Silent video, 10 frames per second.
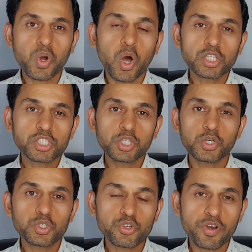you
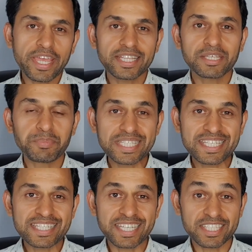also train the
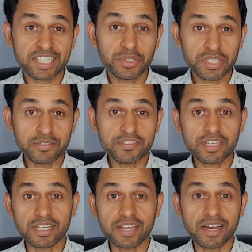business
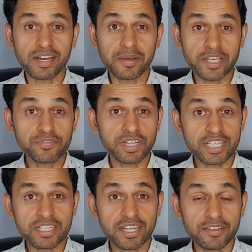executives, and as
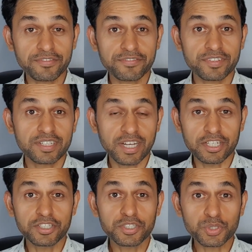far as I've
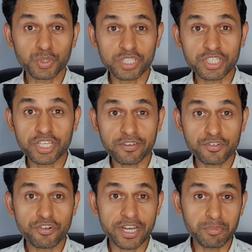understood that you
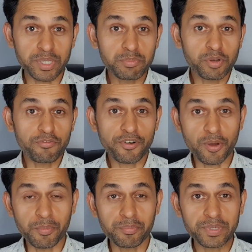have trained people
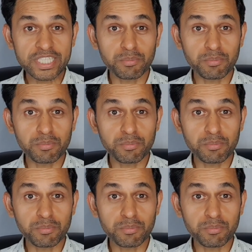from